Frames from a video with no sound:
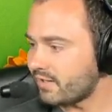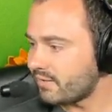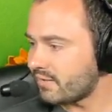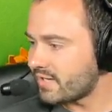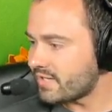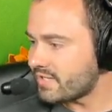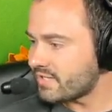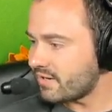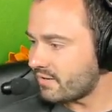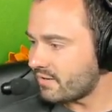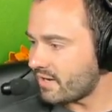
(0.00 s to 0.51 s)
I
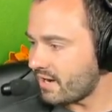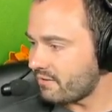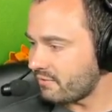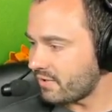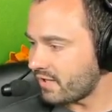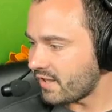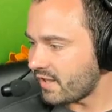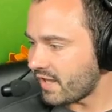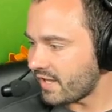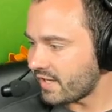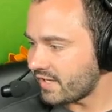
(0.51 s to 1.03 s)
just don't
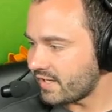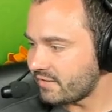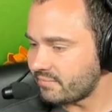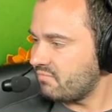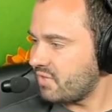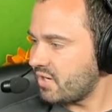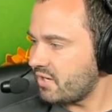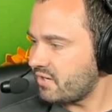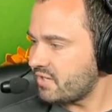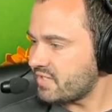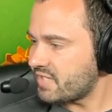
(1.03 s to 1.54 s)
really like it.
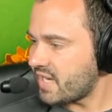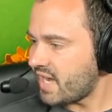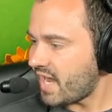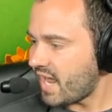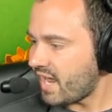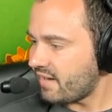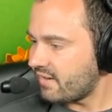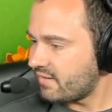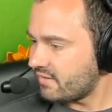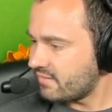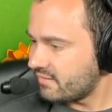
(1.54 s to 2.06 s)
Where is it
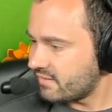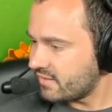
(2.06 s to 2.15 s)
at?